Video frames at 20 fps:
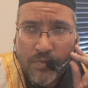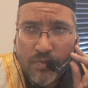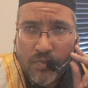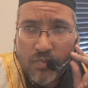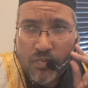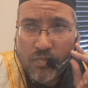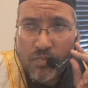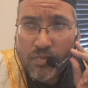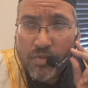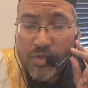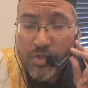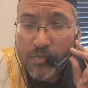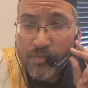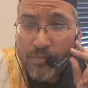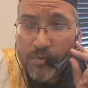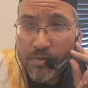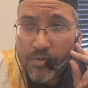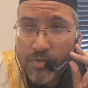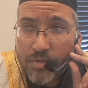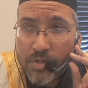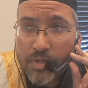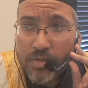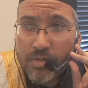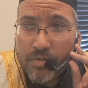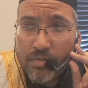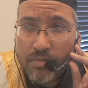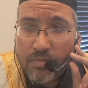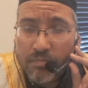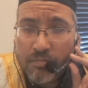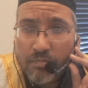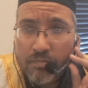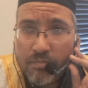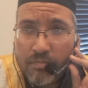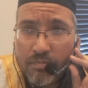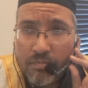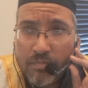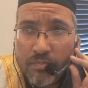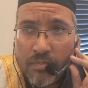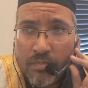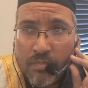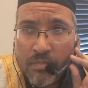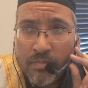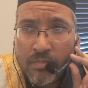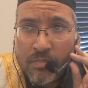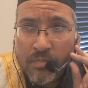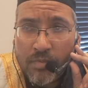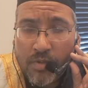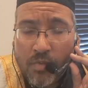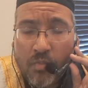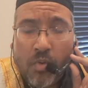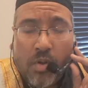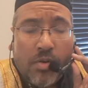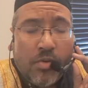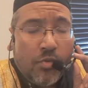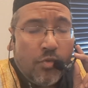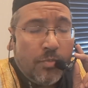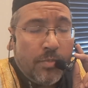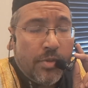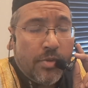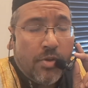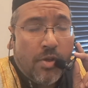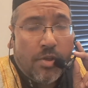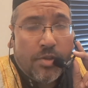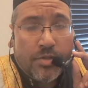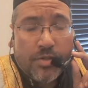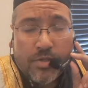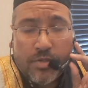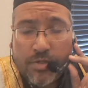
to this person, the one whom he calls the